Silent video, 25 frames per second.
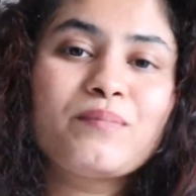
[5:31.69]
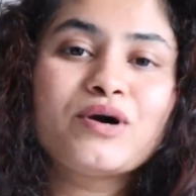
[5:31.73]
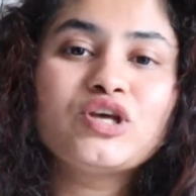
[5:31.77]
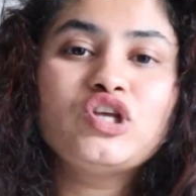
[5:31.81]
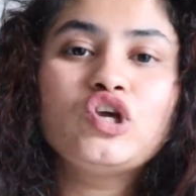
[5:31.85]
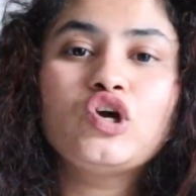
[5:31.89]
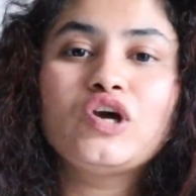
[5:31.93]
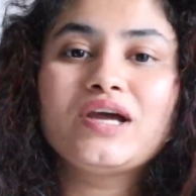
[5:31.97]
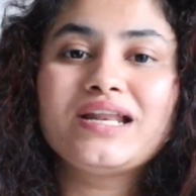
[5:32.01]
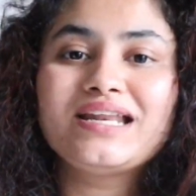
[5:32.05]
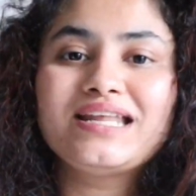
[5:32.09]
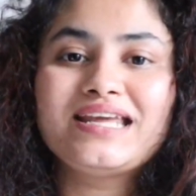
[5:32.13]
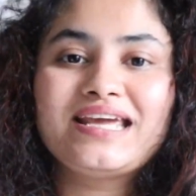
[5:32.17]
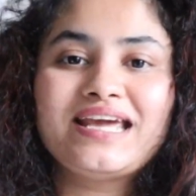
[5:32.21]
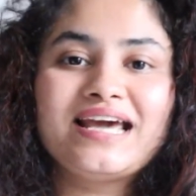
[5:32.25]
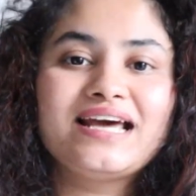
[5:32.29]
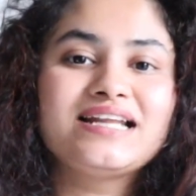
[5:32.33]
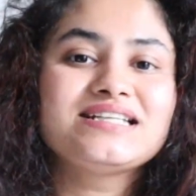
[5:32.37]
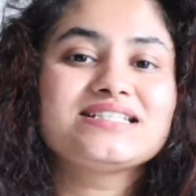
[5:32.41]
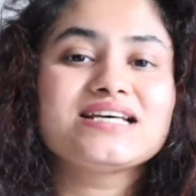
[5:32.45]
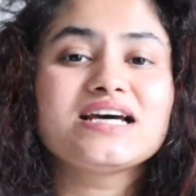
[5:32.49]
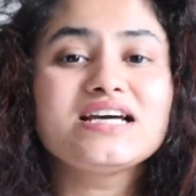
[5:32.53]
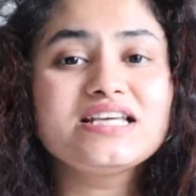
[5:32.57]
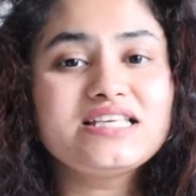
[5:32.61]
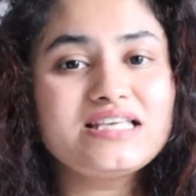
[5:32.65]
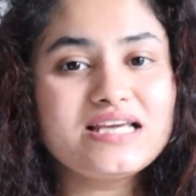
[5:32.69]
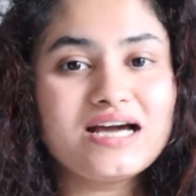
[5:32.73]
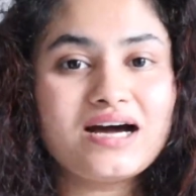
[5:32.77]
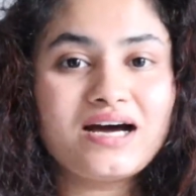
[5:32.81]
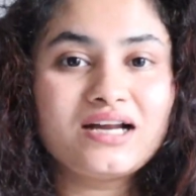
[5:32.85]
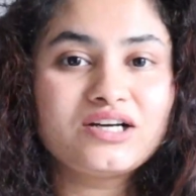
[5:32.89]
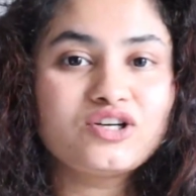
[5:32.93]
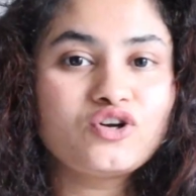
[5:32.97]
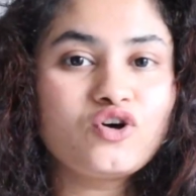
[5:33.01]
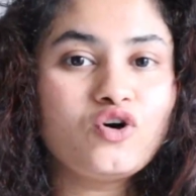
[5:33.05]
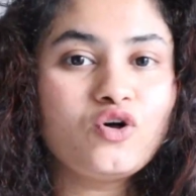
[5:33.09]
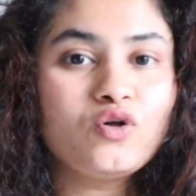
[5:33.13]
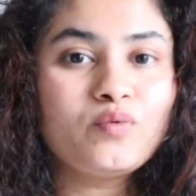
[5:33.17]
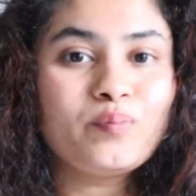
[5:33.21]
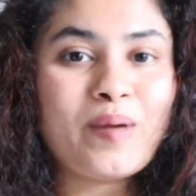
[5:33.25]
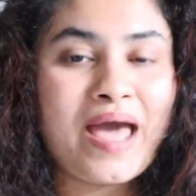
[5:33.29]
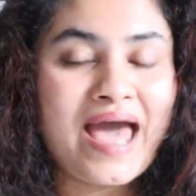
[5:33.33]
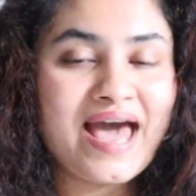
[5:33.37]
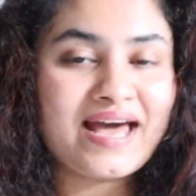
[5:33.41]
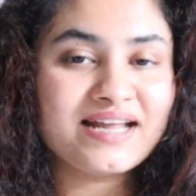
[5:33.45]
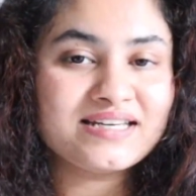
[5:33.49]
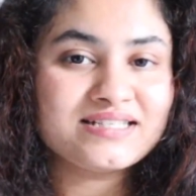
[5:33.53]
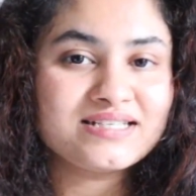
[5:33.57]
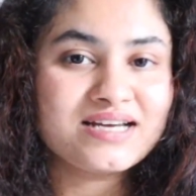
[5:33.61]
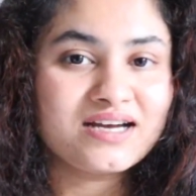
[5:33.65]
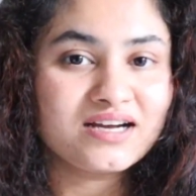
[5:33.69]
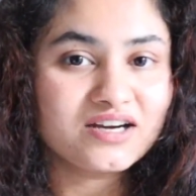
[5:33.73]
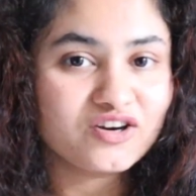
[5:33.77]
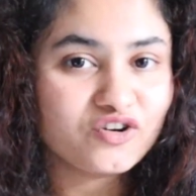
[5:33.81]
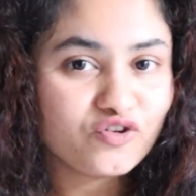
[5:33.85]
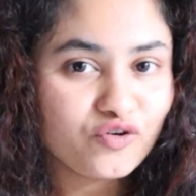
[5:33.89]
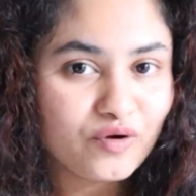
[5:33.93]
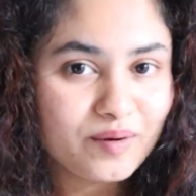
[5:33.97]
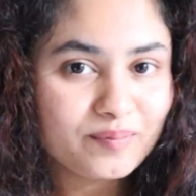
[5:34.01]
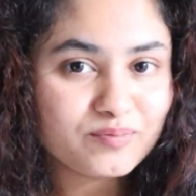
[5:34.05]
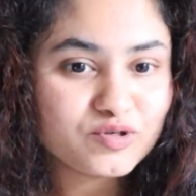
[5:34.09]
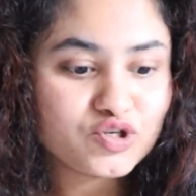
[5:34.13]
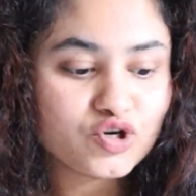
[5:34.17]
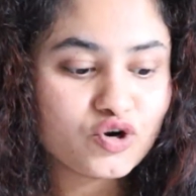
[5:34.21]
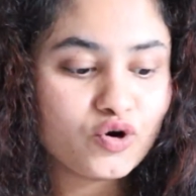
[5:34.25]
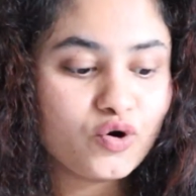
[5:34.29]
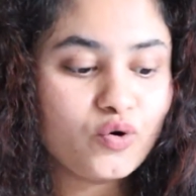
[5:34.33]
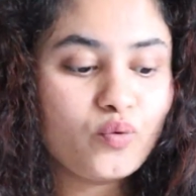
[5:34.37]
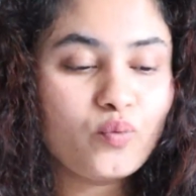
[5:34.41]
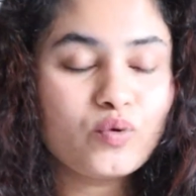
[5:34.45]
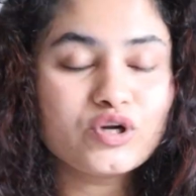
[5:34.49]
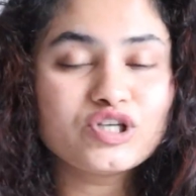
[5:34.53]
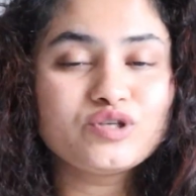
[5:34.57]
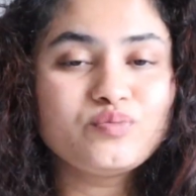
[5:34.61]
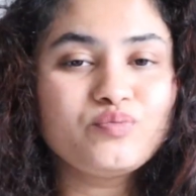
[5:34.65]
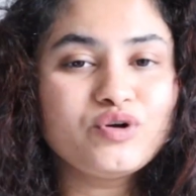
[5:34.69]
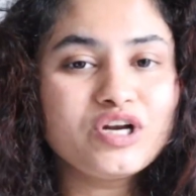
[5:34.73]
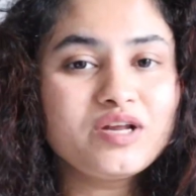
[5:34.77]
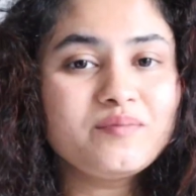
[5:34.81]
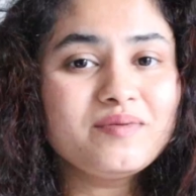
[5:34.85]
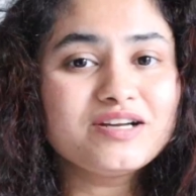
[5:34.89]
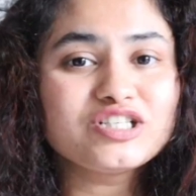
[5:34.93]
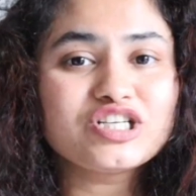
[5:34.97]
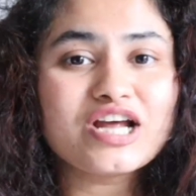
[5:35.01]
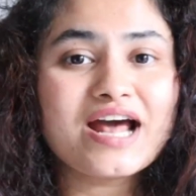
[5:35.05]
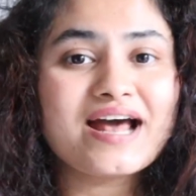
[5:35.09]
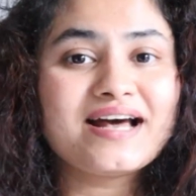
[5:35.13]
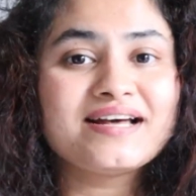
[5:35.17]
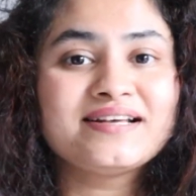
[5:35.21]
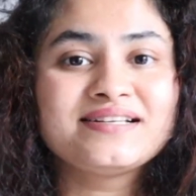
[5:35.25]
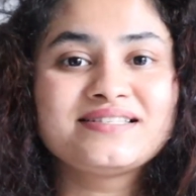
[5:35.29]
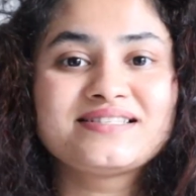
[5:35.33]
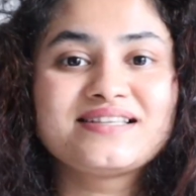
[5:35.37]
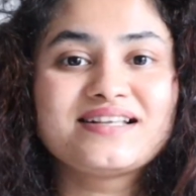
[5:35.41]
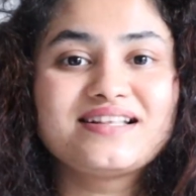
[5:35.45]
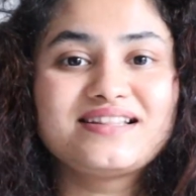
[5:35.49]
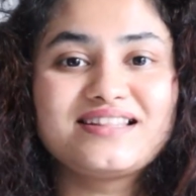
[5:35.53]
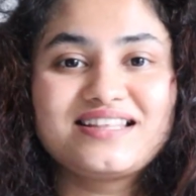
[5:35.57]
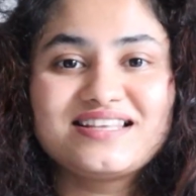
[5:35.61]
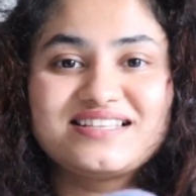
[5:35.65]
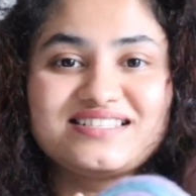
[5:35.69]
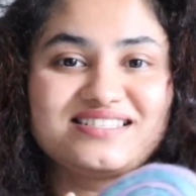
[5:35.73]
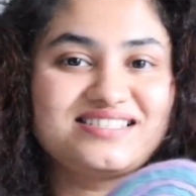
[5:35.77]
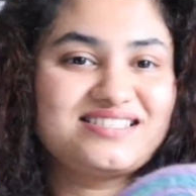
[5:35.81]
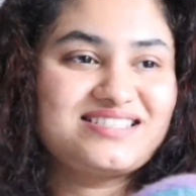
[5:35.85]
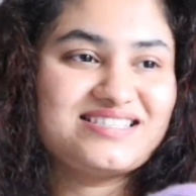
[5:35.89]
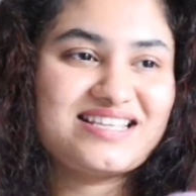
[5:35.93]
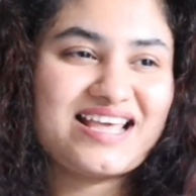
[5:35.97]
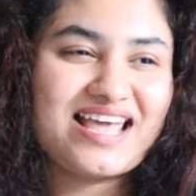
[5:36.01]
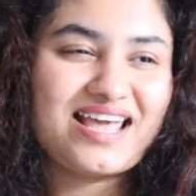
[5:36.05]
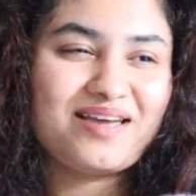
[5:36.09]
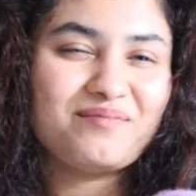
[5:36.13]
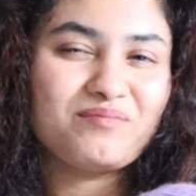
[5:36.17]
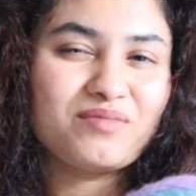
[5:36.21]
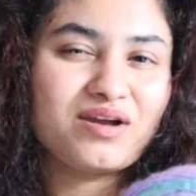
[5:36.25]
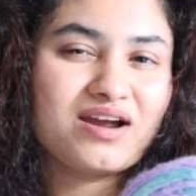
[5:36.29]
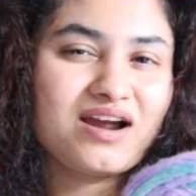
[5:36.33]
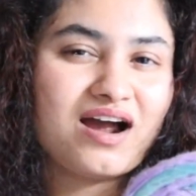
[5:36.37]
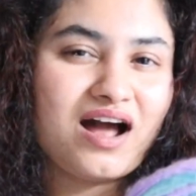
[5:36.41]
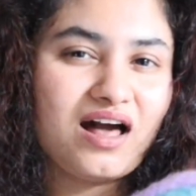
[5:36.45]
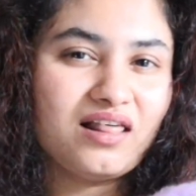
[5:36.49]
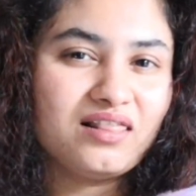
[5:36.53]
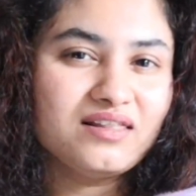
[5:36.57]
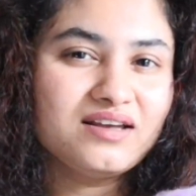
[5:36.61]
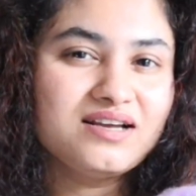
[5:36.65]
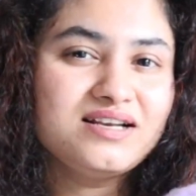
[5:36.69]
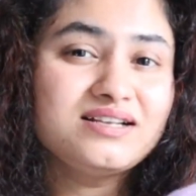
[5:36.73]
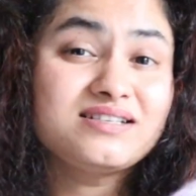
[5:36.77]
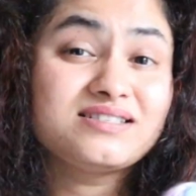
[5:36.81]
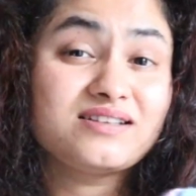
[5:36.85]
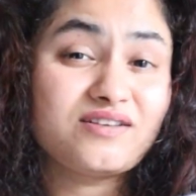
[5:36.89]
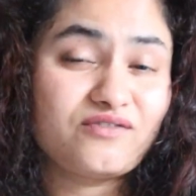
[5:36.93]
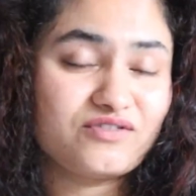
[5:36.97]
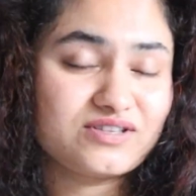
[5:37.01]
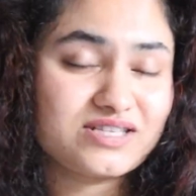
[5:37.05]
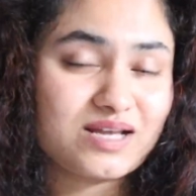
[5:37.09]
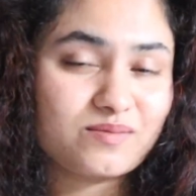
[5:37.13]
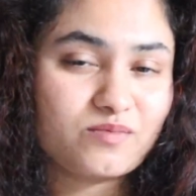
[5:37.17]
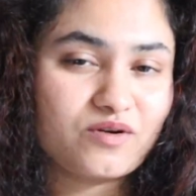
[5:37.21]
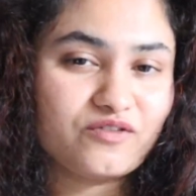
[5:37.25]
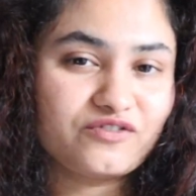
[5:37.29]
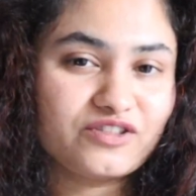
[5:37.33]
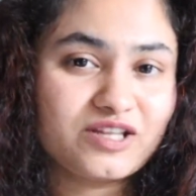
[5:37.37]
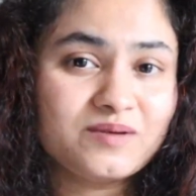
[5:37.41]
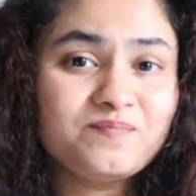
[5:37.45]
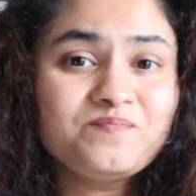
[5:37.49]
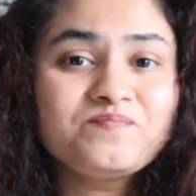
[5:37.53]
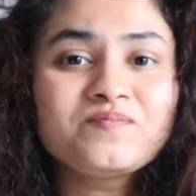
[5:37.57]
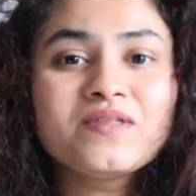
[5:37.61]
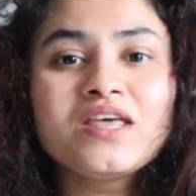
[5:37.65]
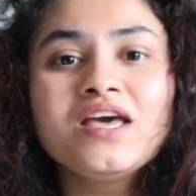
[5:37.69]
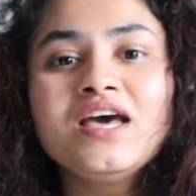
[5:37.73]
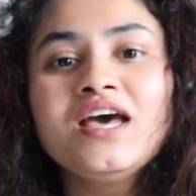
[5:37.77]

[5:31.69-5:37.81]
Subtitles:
but you can get a yarn called Panda Crypto, which pretty much has the same colors, some of them.